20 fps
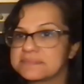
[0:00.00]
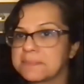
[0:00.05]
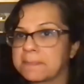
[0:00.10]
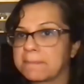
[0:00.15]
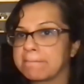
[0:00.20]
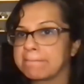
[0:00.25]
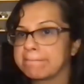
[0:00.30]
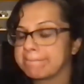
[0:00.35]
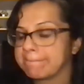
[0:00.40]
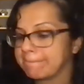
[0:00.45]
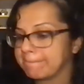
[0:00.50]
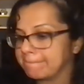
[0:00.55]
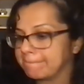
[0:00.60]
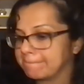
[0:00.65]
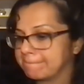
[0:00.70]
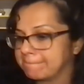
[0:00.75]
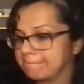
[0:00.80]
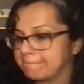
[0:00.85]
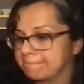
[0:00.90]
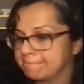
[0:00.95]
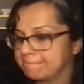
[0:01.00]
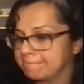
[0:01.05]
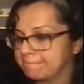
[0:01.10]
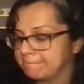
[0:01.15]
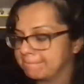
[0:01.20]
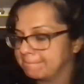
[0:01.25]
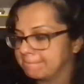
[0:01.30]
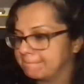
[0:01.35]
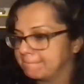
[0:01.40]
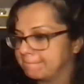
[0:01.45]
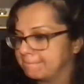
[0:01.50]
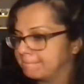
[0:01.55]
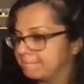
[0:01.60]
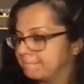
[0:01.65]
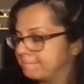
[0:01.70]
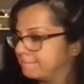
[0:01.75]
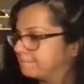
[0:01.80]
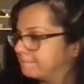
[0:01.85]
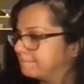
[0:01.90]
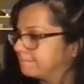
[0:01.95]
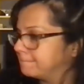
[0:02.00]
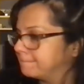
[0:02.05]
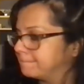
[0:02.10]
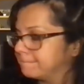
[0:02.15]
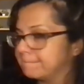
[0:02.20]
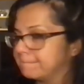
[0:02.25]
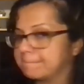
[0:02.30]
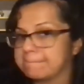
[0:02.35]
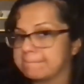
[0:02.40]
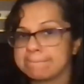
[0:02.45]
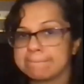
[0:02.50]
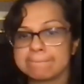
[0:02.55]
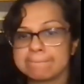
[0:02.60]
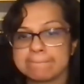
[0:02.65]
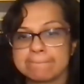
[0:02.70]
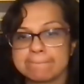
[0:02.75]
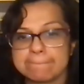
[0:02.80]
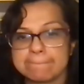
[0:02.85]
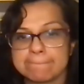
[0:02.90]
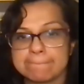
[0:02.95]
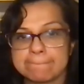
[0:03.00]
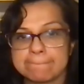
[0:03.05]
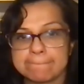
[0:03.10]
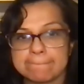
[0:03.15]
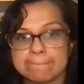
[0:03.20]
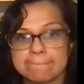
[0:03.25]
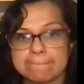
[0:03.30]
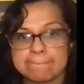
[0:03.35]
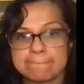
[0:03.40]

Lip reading: (not speaking)